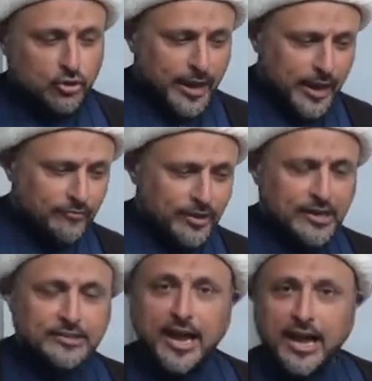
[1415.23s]

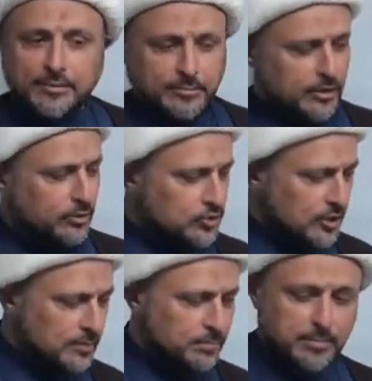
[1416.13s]
every time he looks
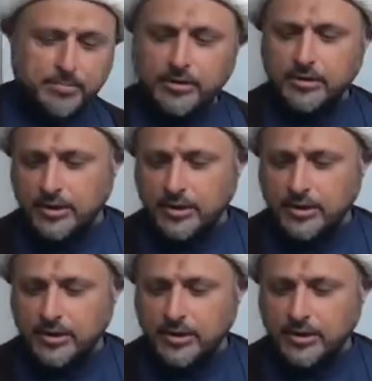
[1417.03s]
at the paper,